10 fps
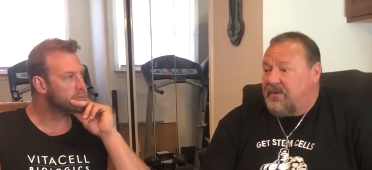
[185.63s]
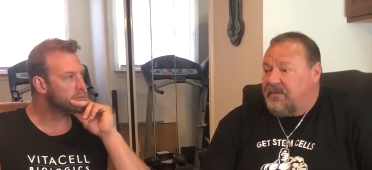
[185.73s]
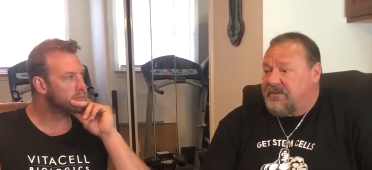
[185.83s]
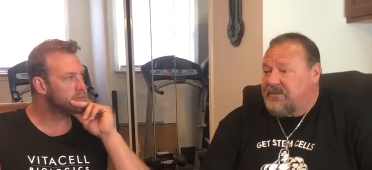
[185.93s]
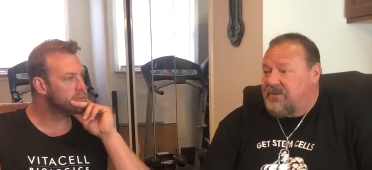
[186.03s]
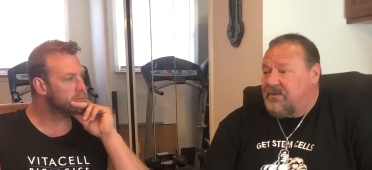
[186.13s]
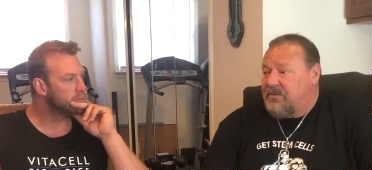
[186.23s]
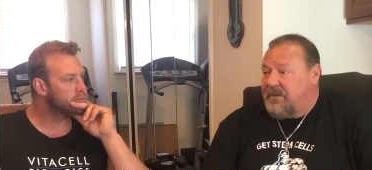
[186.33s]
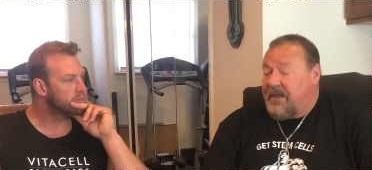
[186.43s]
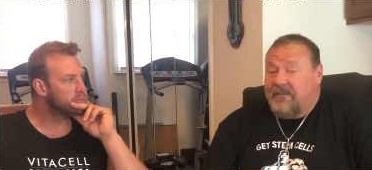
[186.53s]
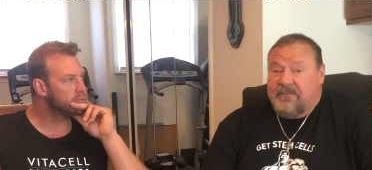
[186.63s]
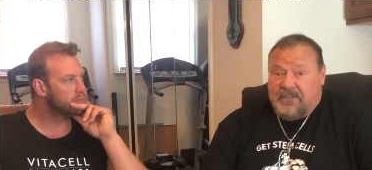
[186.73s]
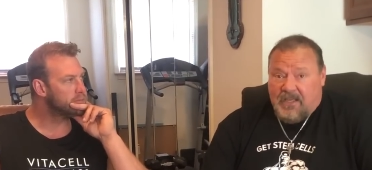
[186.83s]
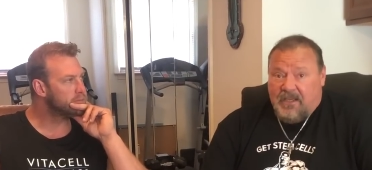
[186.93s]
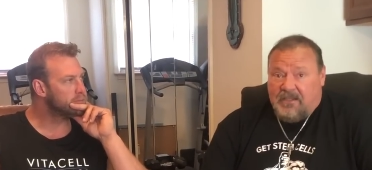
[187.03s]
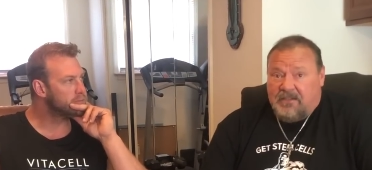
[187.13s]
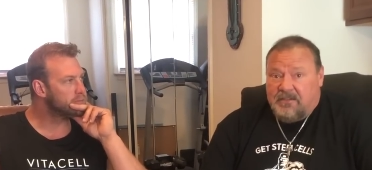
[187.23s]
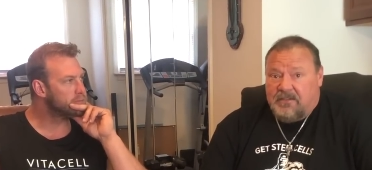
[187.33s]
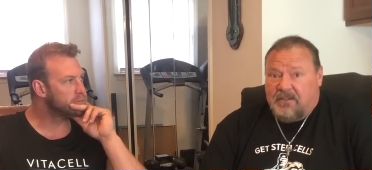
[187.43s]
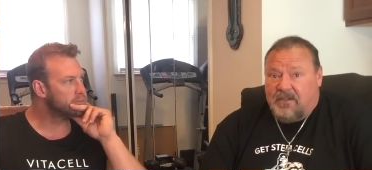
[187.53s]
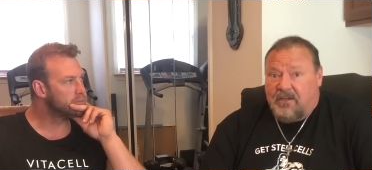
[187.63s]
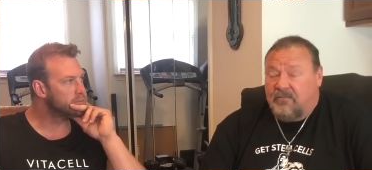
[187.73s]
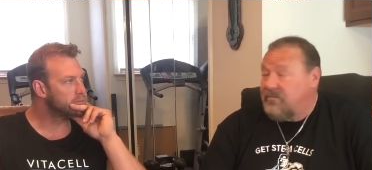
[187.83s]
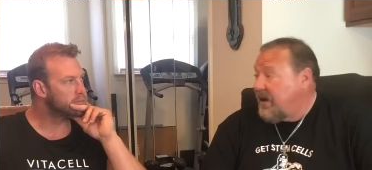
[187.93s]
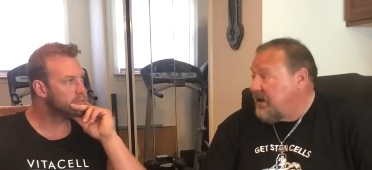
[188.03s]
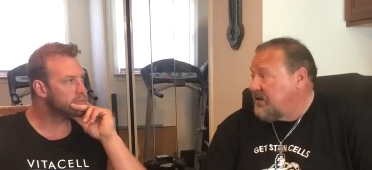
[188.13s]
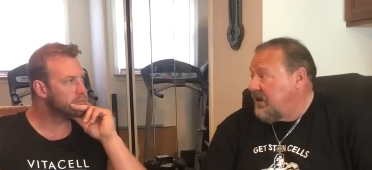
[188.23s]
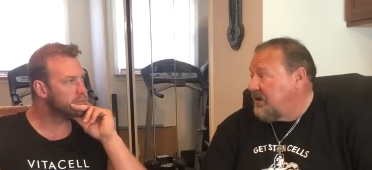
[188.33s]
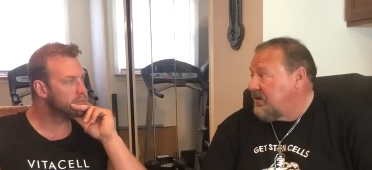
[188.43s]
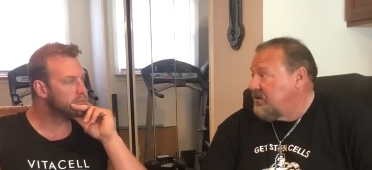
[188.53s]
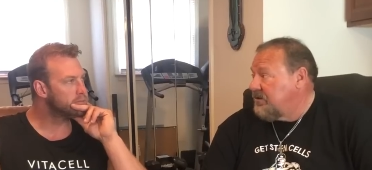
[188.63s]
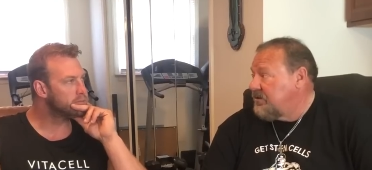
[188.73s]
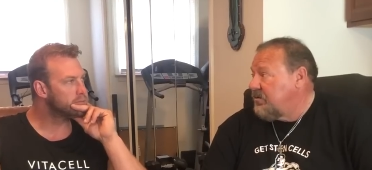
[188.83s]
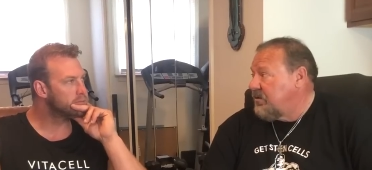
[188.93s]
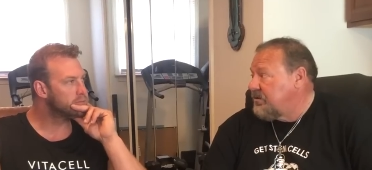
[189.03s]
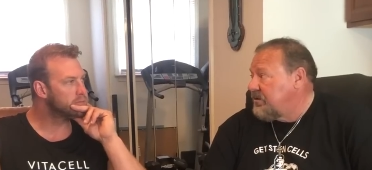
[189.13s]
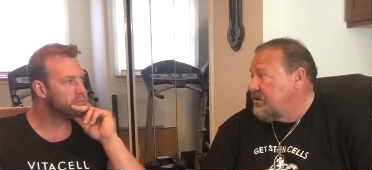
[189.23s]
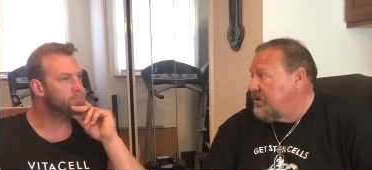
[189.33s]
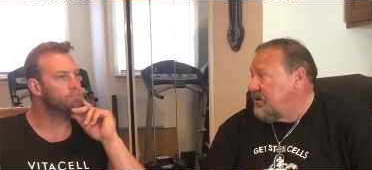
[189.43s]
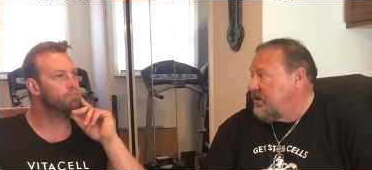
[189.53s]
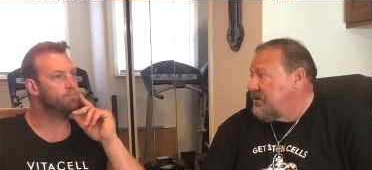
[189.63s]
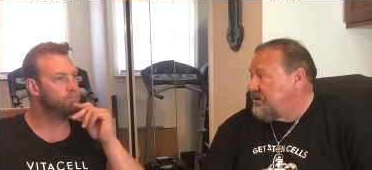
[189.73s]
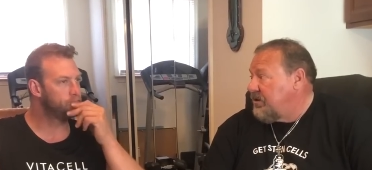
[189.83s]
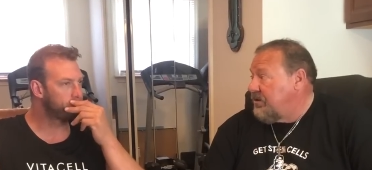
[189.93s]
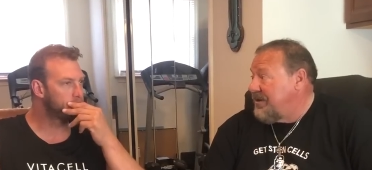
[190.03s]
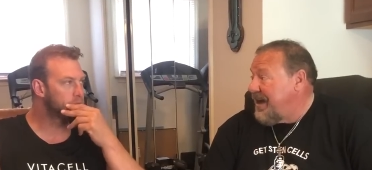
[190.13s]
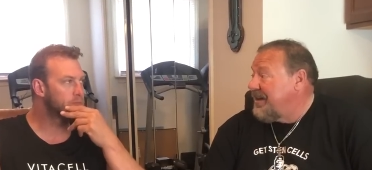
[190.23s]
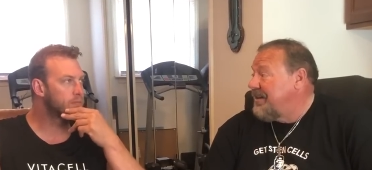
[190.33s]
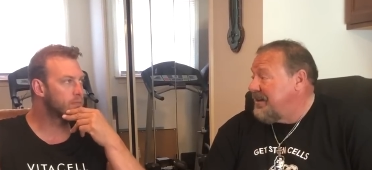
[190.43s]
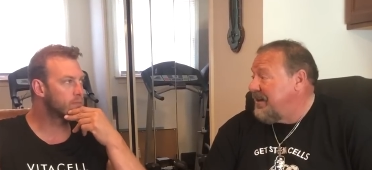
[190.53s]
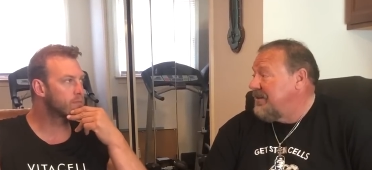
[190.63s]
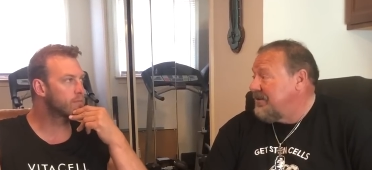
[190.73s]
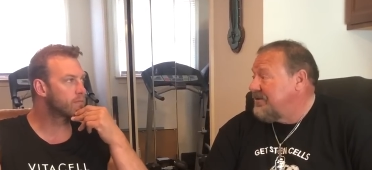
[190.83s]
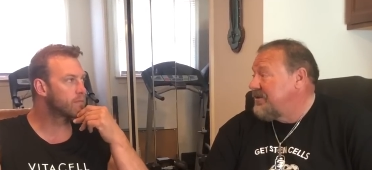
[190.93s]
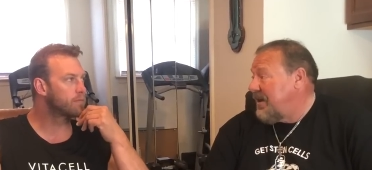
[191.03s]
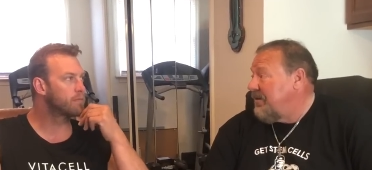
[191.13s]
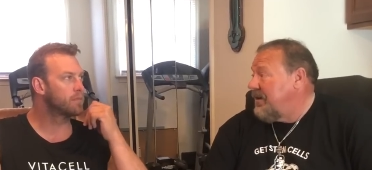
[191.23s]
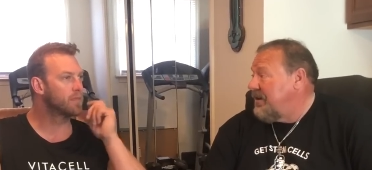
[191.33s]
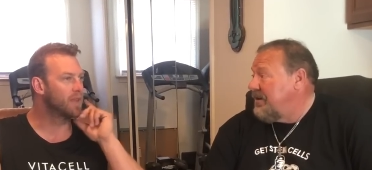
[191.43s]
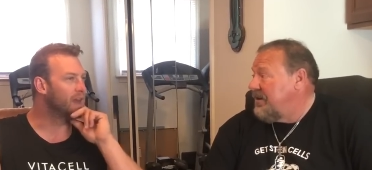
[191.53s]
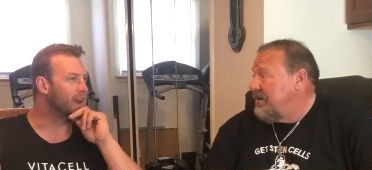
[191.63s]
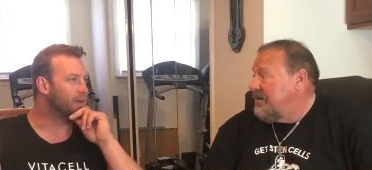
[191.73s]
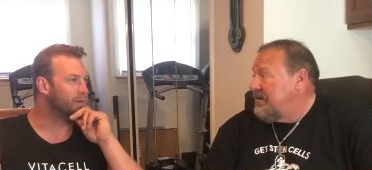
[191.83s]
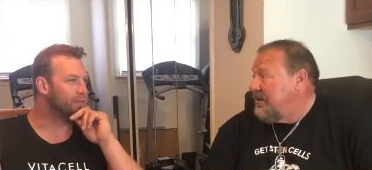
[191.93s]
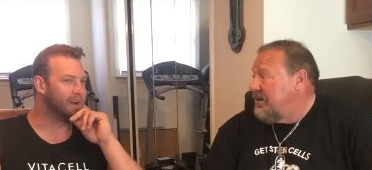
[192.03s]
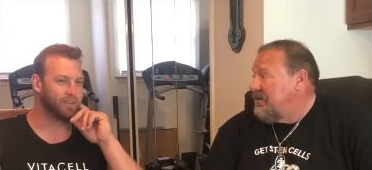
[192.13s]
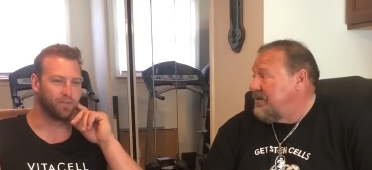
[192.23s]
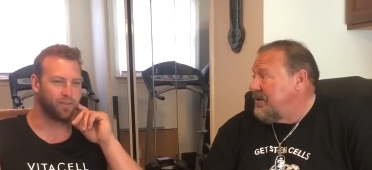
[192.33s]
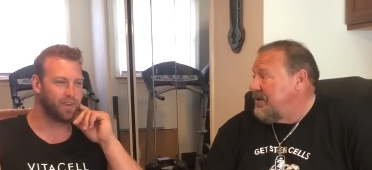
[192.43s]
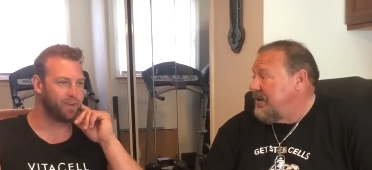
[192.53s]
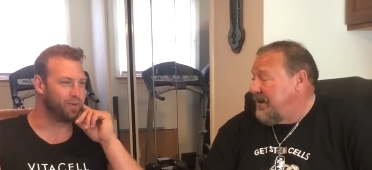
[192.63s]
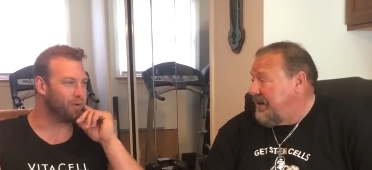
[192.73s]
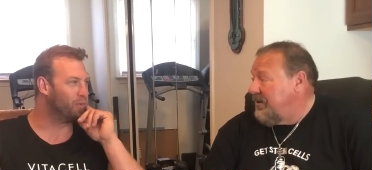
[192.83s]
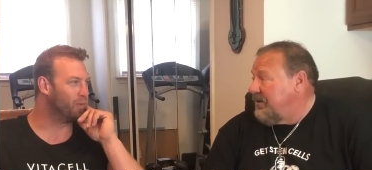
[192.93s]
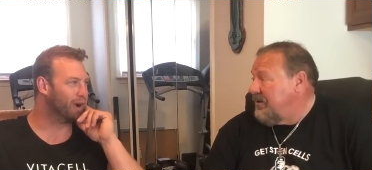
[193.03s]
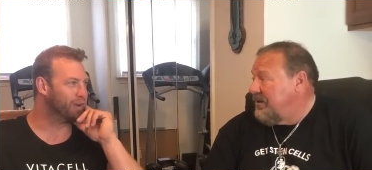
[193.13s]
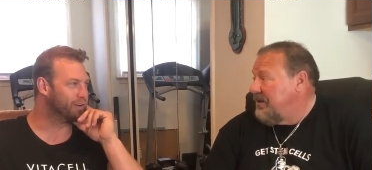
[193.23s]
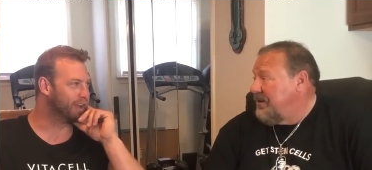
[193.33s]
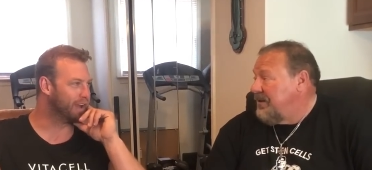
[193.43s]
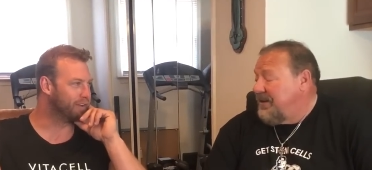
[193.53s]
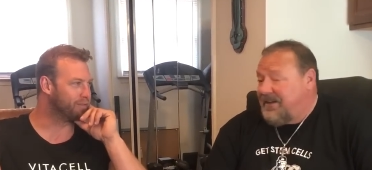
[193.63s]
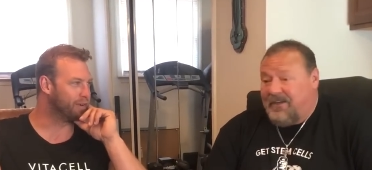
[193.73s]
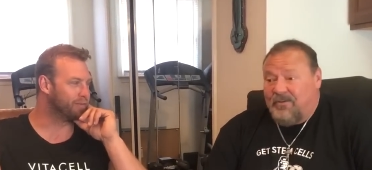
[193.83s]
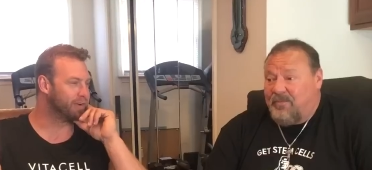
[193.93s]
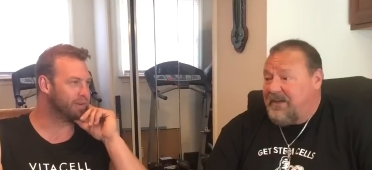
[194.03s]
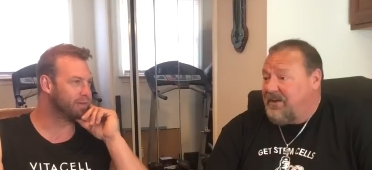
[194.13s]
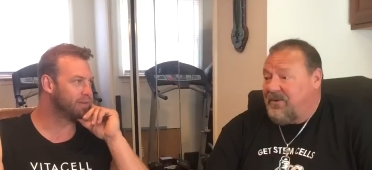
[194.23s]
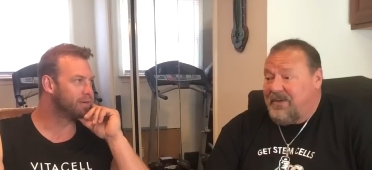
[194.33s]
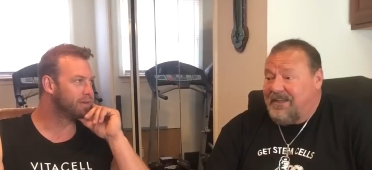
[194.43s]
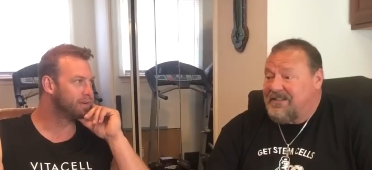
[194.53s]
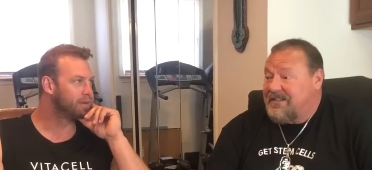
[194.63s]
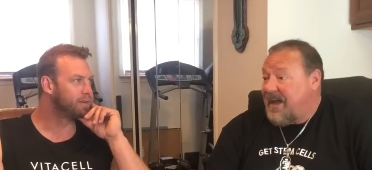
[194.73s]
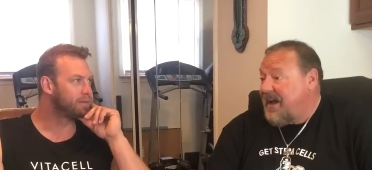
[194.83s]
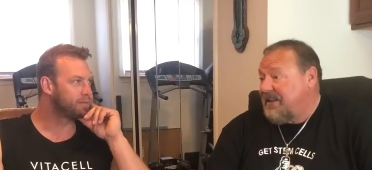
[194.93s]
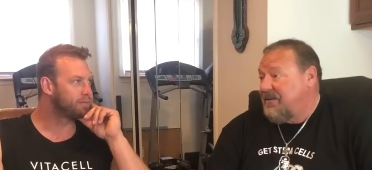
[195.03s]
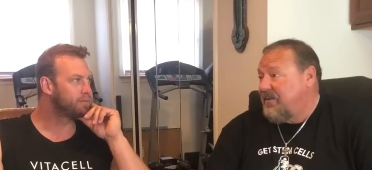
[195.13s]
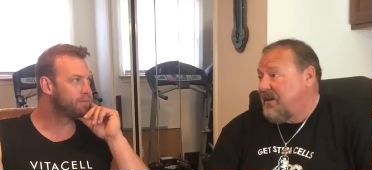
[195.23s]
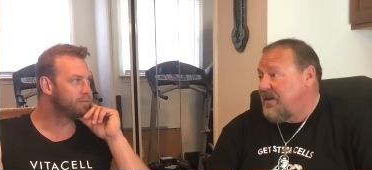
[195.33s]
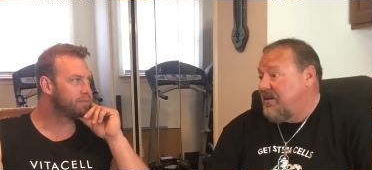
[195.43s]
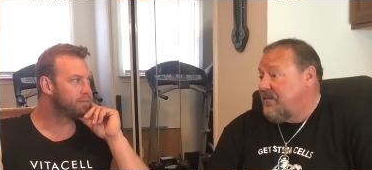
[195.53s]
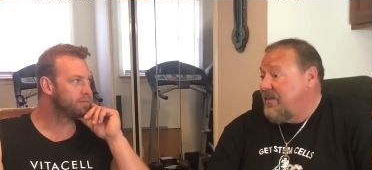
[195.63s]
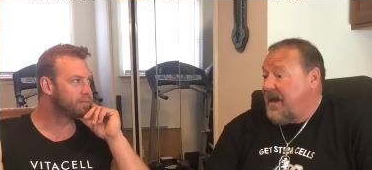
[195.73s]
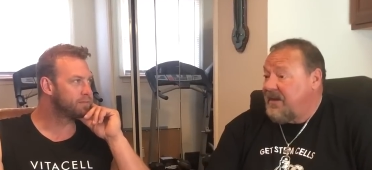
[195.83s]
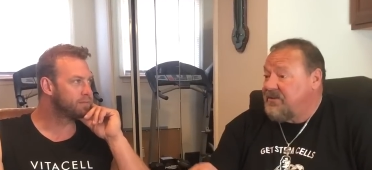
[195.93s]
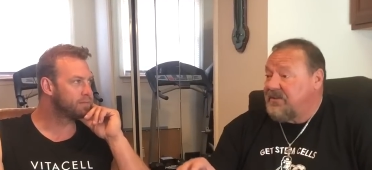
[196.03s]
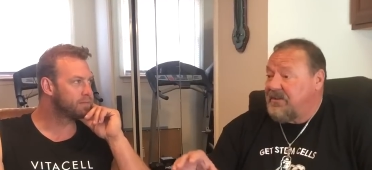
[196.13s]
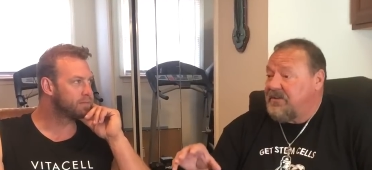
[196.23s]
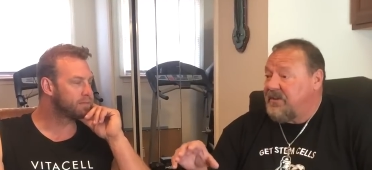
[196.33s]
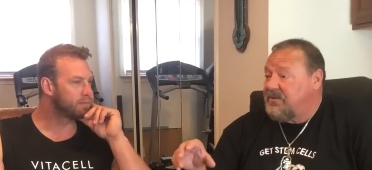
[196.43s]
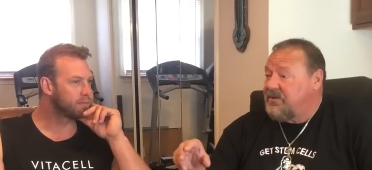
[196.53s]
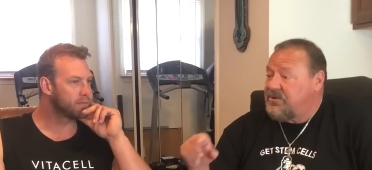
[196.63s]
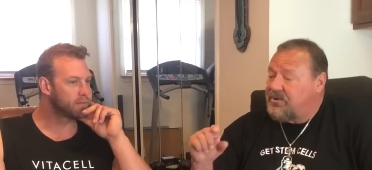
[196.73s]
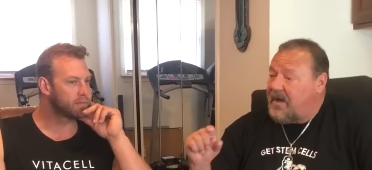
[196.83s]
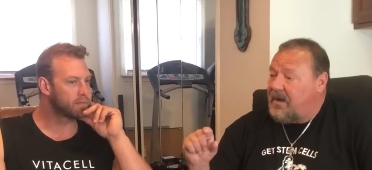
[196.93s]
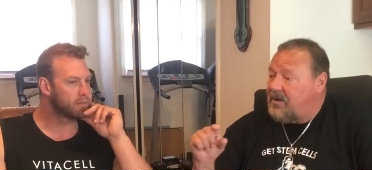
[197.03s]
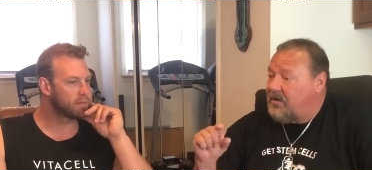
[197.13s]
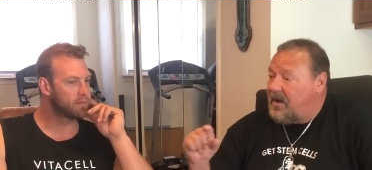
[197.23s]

Speaker 1: there is no FDA uh, regulating the source. Mm. So that could get a little scary.
Speaker 2: Yeah, I would you imagine. Know? You don't here, know where you're getting it from. Here right? we
Speaker 1: know exactly where they come from. Actually, there's a tracker